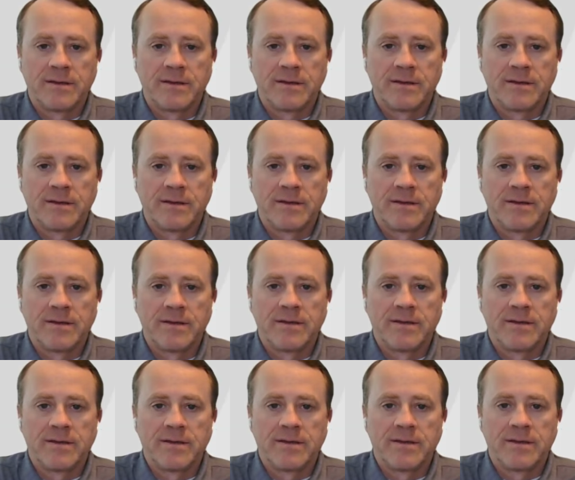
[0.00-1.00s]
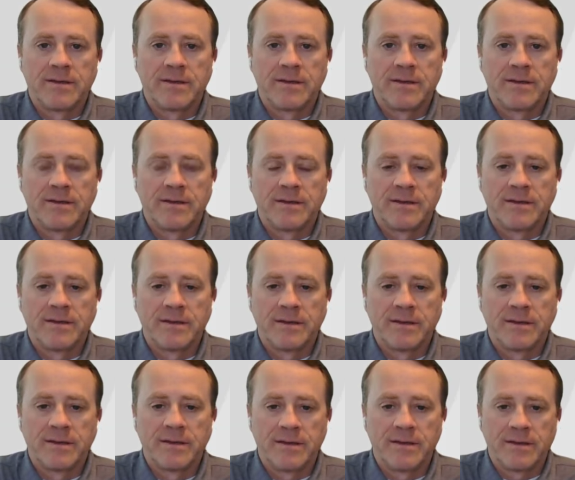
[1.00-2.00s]

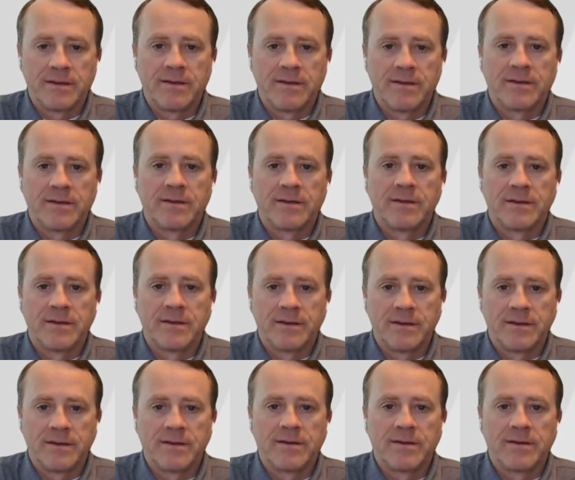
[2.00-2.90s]
(not speaking)